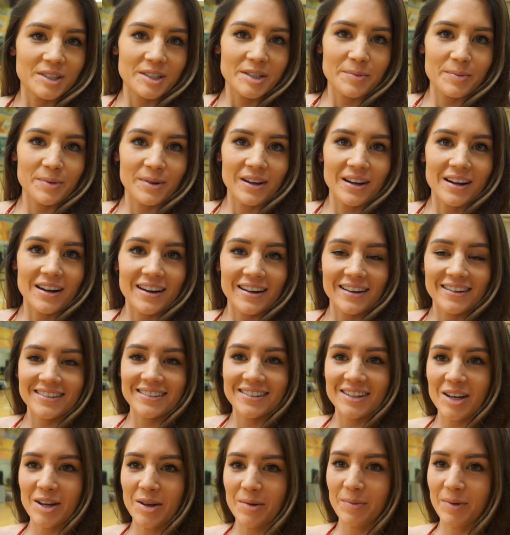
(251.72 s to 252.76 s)
What's up
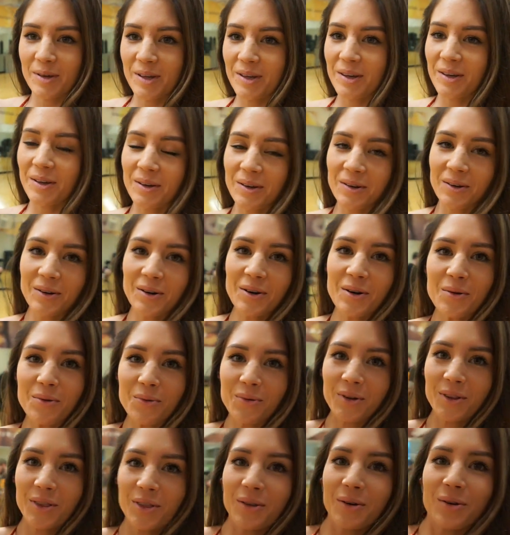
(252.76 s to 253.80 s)
guys? I'm here
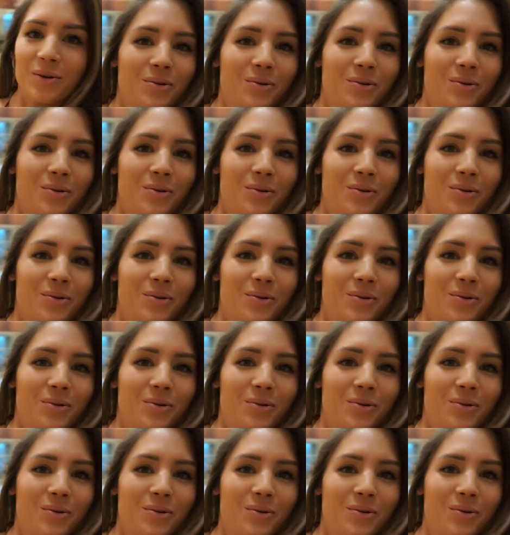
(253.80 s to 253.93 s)
with the